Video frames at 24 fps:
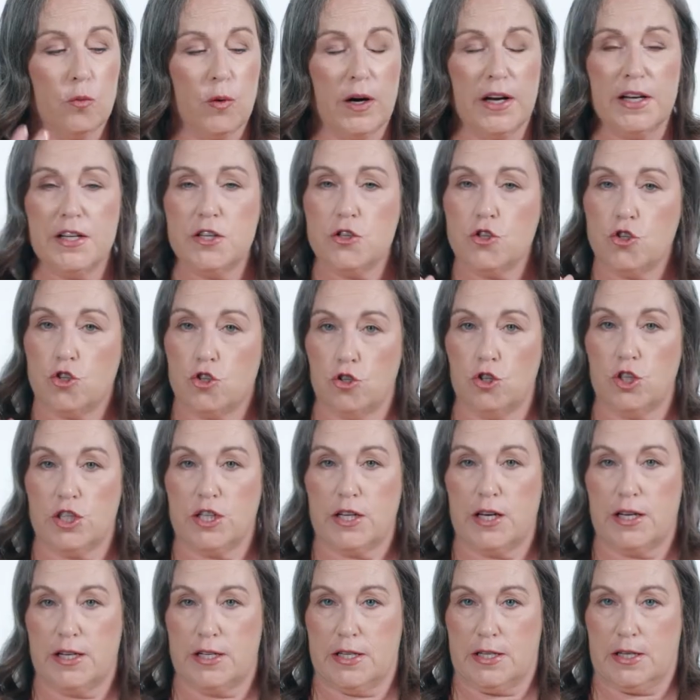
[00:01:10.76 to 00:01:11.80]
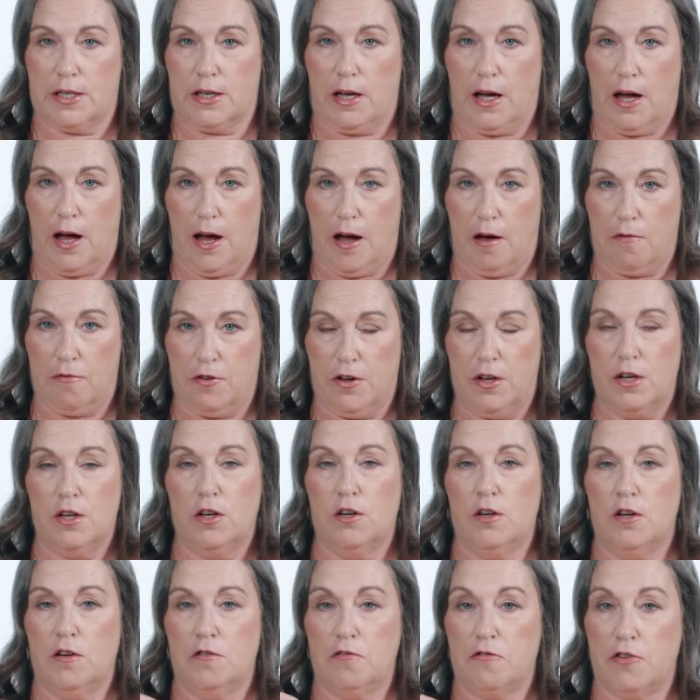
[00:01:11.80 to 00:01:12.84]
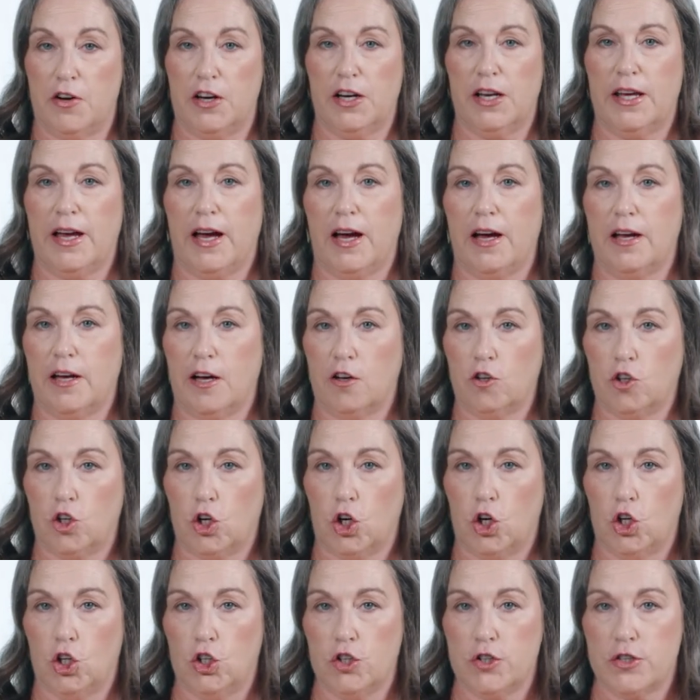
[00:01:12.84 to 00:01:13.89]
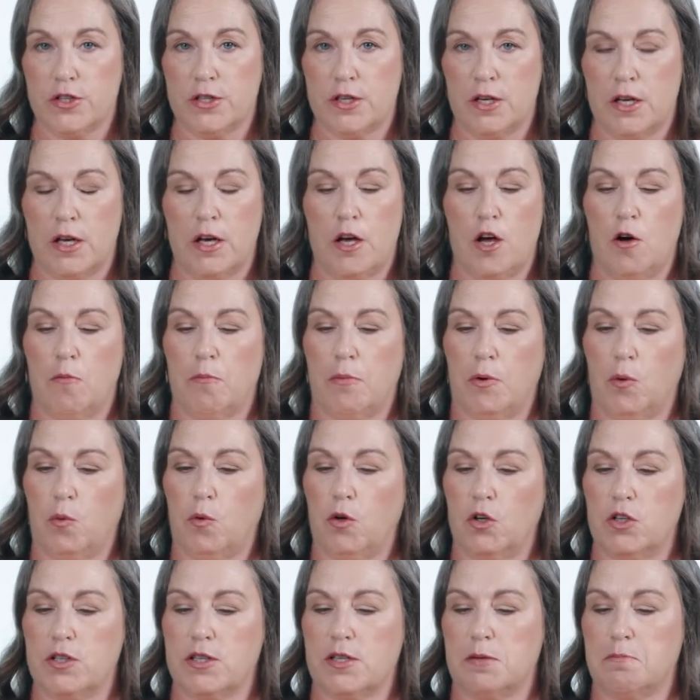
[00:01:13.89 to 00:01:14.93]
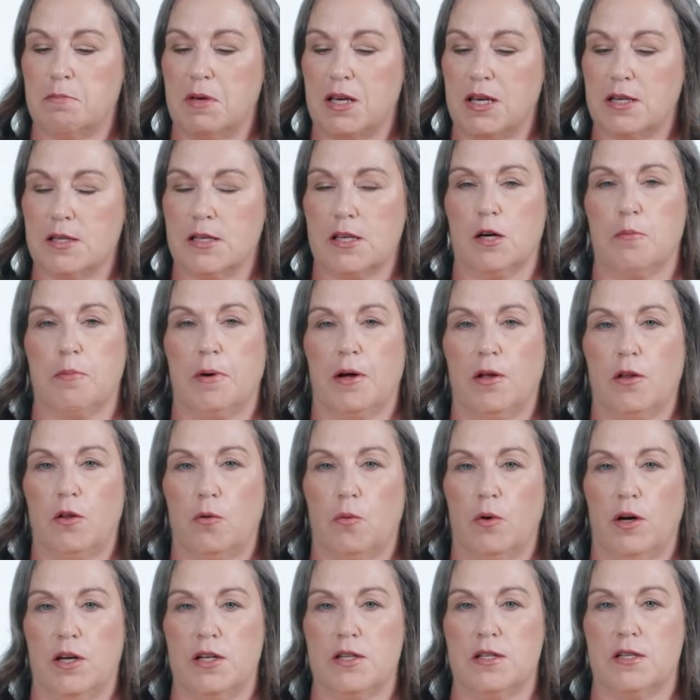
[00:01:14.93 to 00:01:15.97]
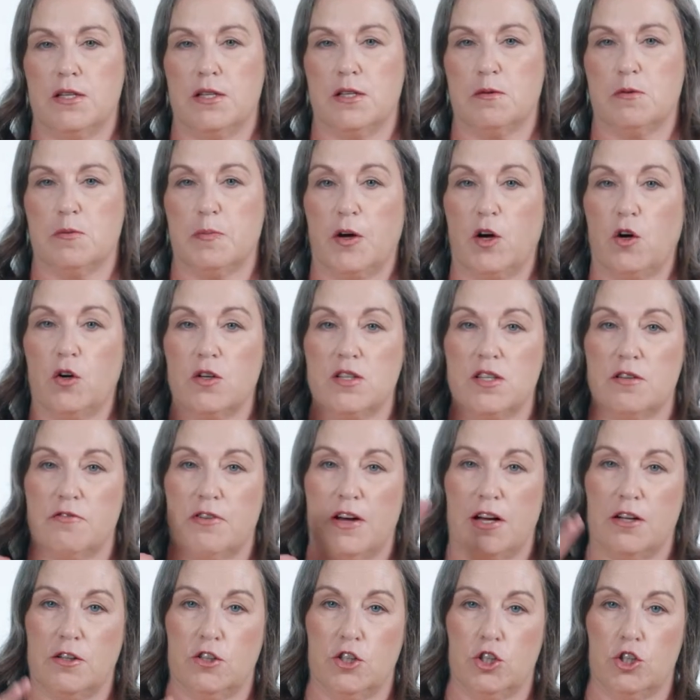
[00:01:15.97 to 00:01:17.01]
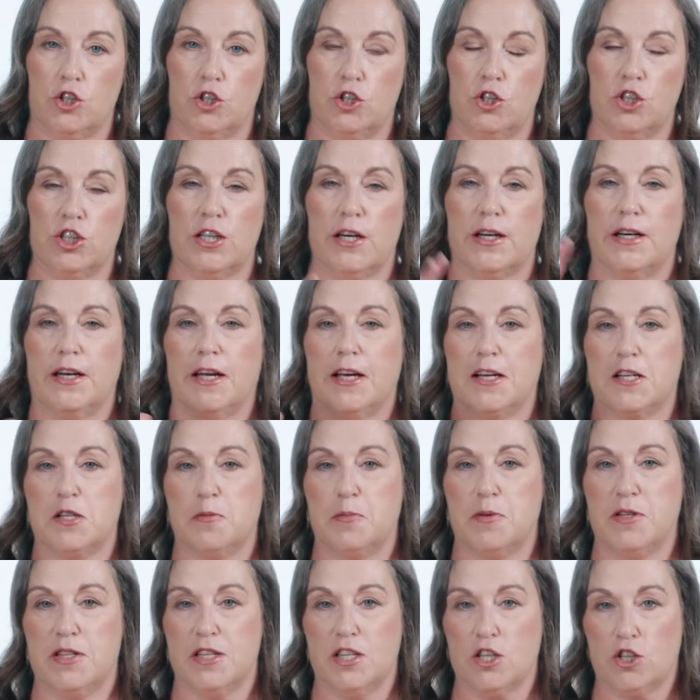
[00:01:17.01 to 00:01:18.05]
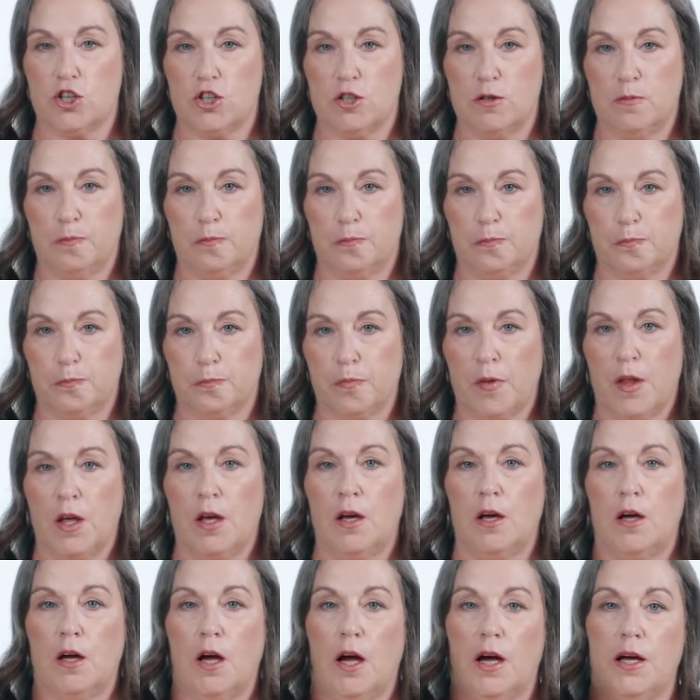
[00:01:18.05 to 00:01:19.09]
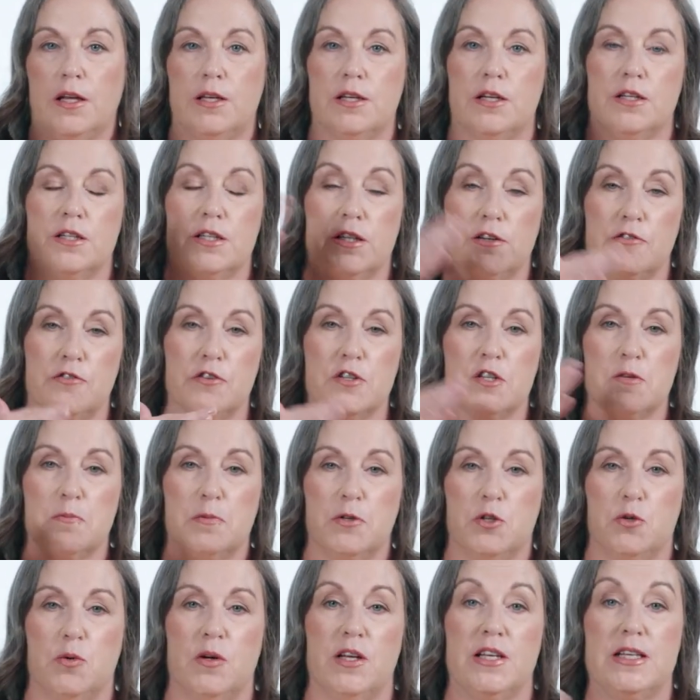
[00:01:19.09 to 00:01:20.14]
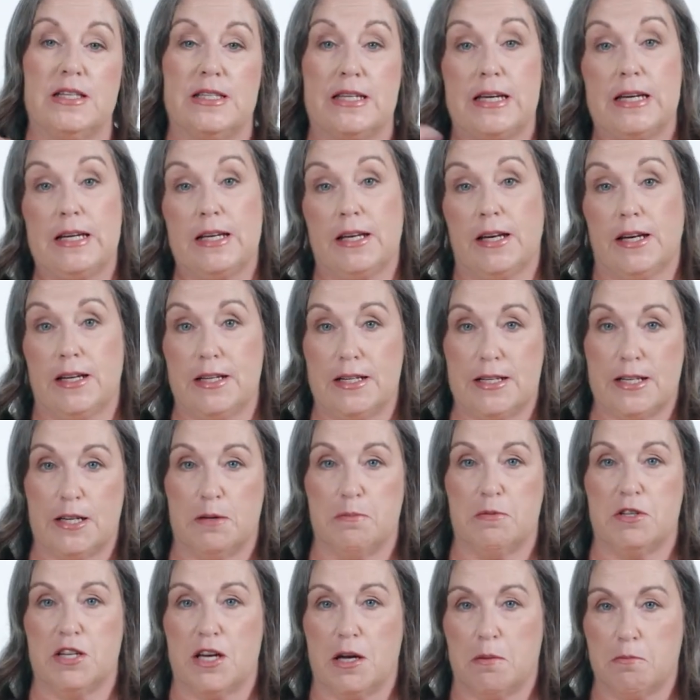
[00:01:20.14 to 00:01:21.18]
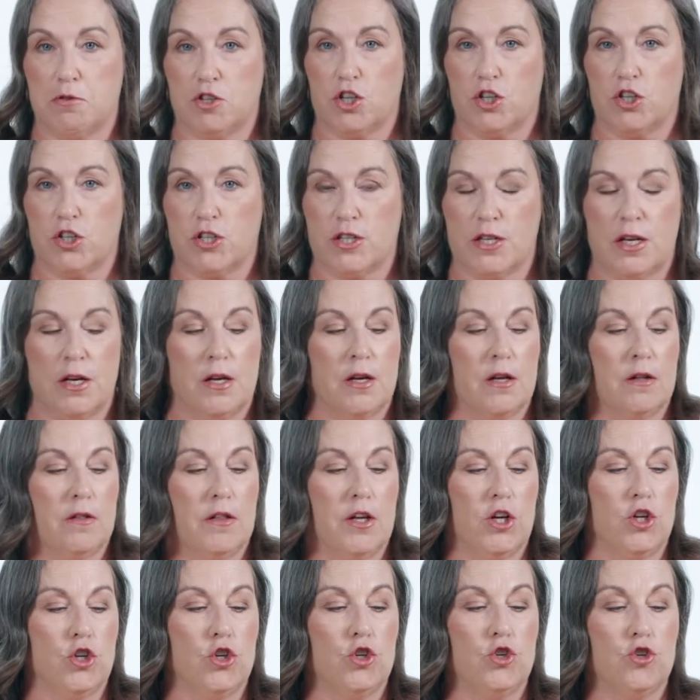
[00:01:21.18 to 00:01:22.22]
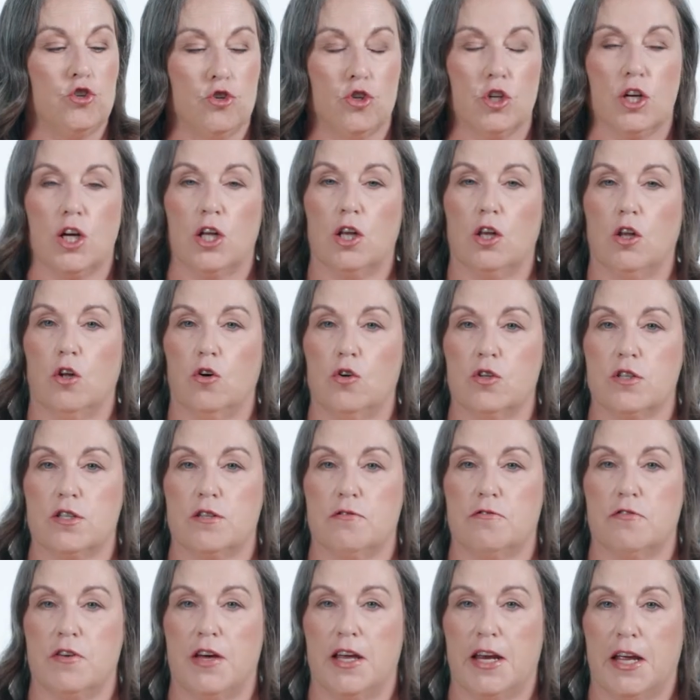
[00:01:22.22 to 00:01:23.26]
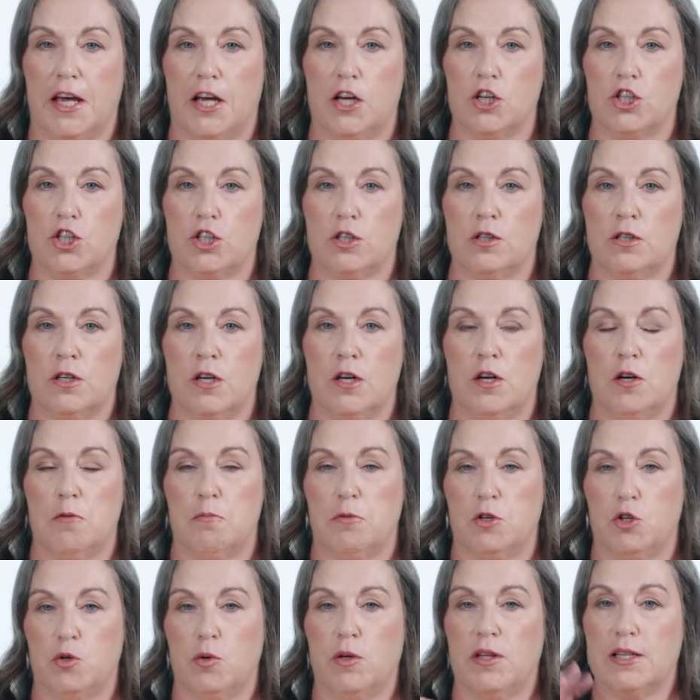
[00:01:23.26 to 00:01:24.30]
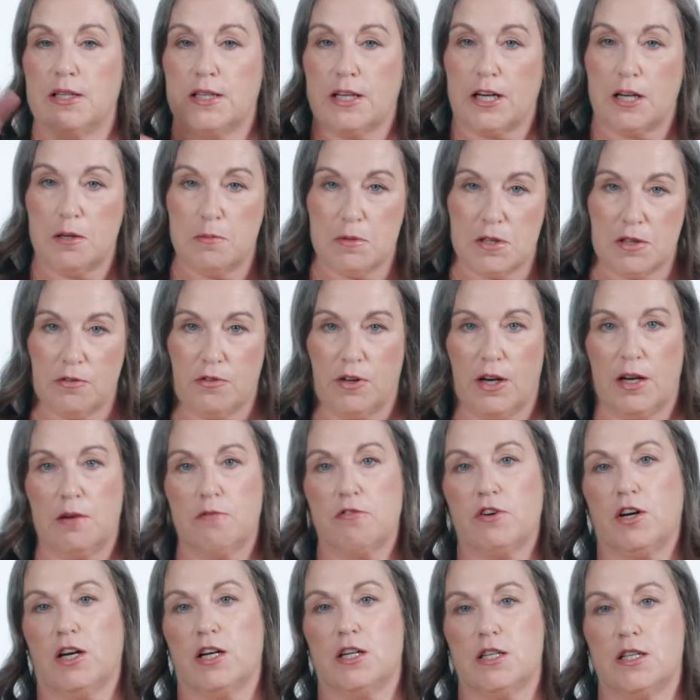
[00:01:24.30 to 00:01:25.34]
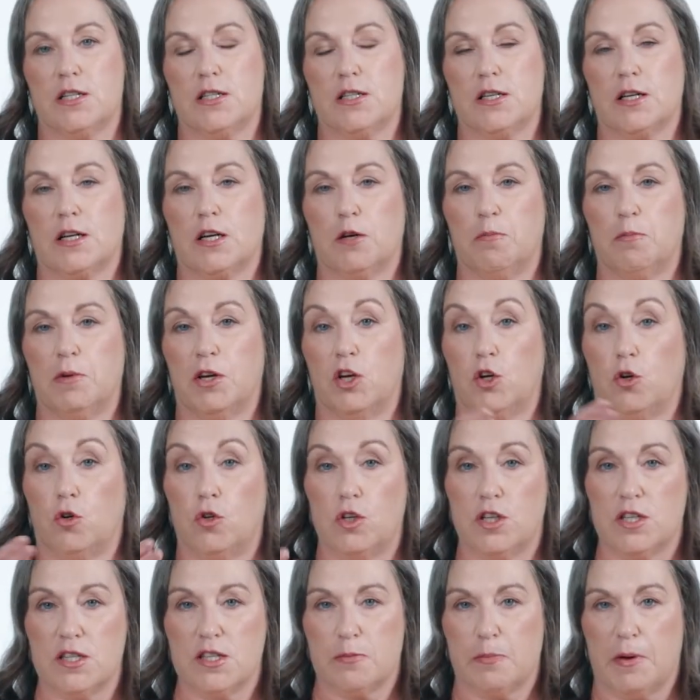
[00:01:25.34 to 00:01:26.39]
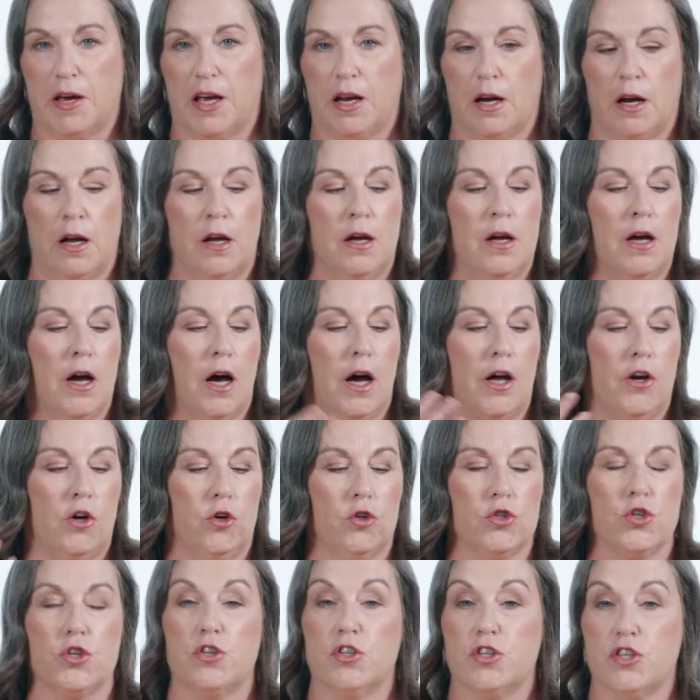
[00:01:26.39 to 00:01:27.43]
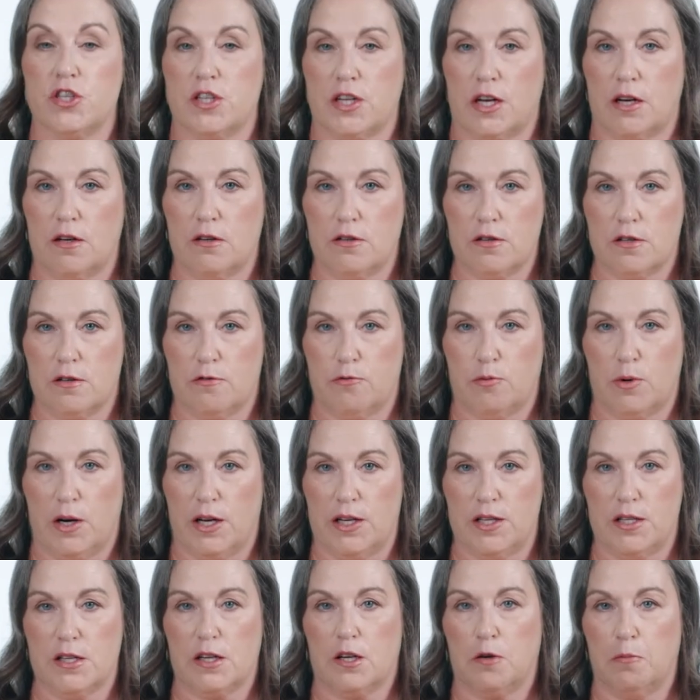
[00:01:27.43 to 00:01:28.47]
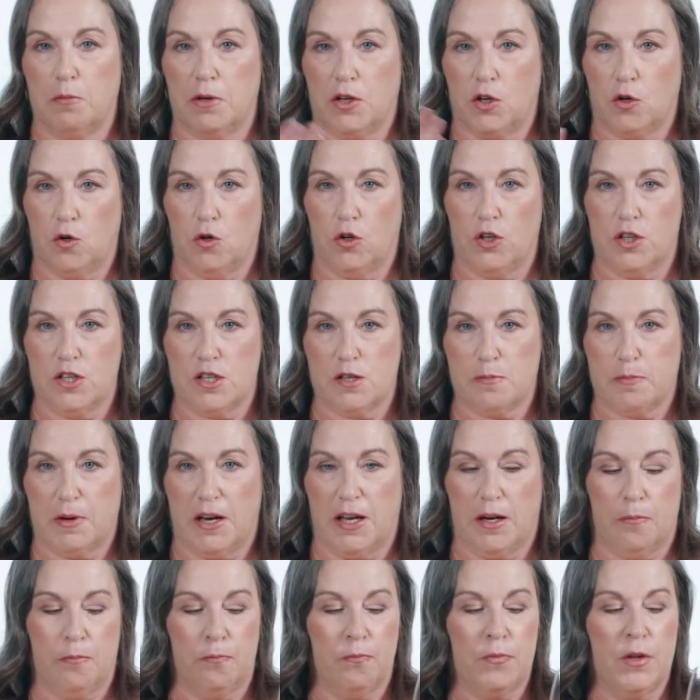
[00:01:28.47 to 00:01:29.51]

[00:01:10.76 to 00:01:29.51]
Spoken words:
wines do tend to have fairly high alcohols, but what is amazing about the wines is because of altitude and exposition and a difference between day and nighttime temperatures, then you do get lots of variation between the types of grape varieties that can be grown in Spain and also the styles of wines that can be grown in Spain.